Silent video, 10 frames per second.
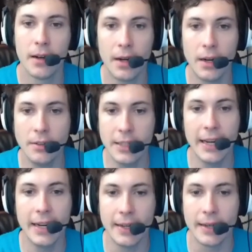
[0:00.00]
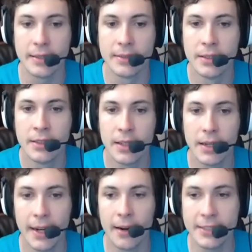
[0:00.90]
Oh, yeah.
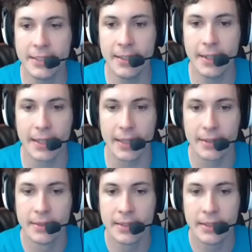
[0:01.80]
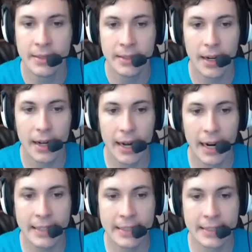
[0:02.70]
Yo, sir. I
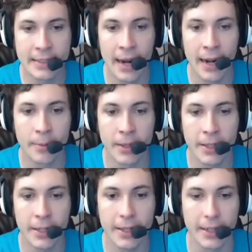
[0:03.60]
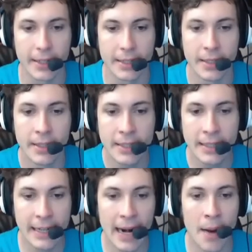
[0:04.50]
hate this neighborhood.
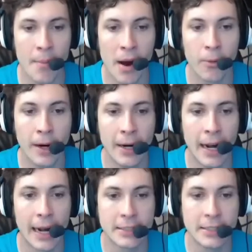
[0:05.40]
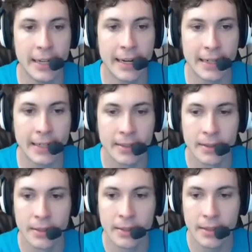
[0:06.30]
Get out of my way, hot chick.
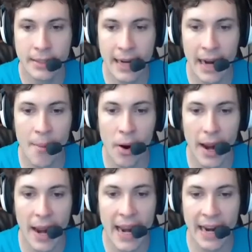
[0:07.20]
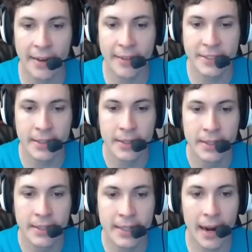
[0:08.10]
Get out of my elves.
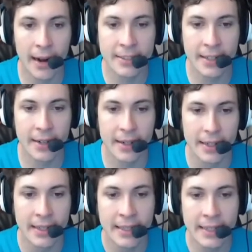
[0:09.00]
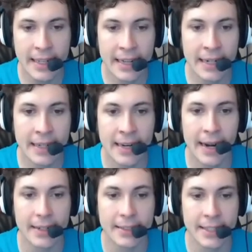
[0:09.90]
Yo, sir. Get in
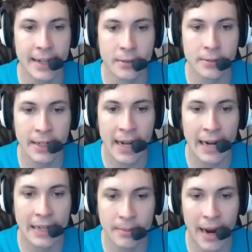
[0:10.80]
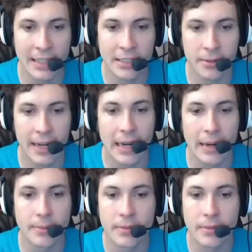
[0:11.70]
there, children. Got some ice cream.